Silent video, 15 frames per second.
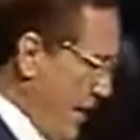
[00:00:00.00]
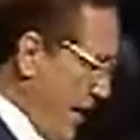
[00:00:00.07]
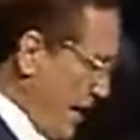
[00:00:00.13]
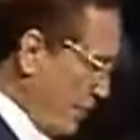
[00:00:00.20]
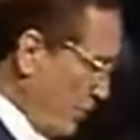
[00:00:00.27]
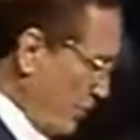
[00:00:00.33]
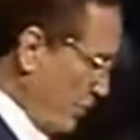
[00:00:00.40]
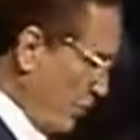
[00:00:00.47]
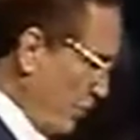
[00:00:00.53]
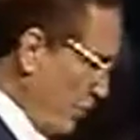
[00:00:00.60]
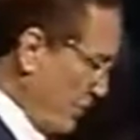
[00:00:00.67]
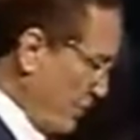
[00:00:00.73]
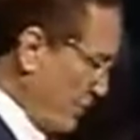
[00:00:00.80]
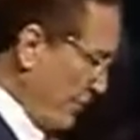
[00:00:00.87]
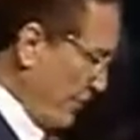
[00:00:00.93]
hast the
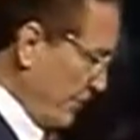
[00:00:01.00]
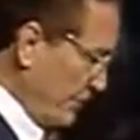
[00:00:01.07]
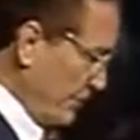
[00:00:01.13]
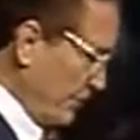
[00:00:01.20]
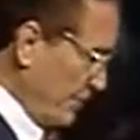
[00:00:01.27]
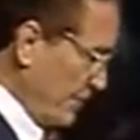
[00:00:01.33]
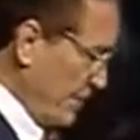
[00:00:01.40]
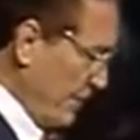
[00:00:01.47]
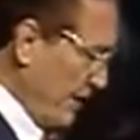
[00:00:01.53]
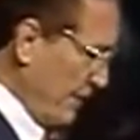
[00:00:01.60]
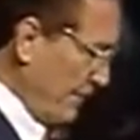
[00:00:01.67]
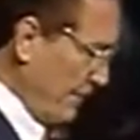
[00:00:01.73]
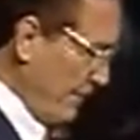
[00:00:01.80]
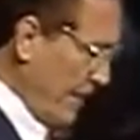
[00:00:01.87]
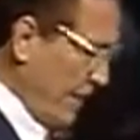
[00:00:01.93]
words of eternal
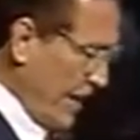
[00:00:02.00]
life,